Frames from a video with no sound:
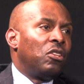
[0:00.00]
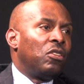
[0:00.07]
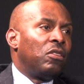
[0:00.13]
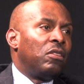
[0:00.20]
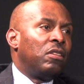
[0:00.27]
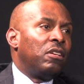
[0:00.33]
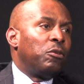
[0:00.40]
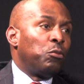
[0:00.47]

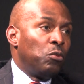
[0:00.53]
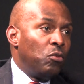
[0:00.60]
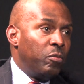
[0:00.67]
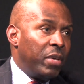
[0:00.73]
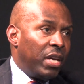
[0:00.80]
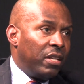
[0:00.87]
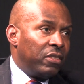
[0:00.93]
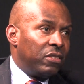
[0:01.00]
their
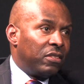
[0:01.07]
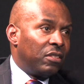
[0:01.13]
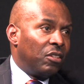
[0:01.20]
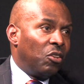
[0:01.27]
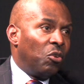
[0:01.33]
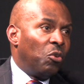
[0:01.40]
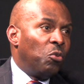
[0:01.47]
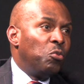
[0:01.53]
roommates,
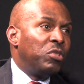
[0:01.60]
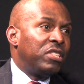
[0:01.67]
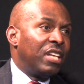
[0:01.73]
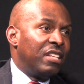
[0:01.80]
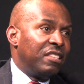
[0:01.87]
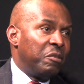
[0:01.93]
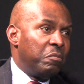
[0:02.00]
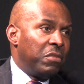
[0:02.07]
who sent
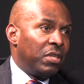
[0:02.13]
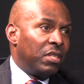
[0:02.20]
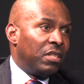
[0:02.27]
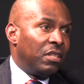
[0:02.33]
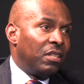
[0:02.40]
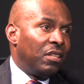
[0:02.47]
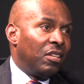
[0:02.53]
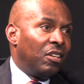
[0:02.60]
them money,
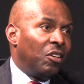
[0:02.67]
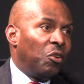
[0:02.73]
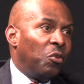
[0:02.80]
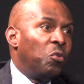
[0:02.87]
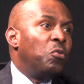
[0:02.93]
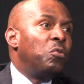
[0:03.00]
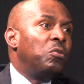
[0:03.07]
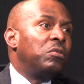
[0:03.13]

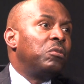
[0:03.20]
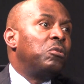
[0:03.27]
who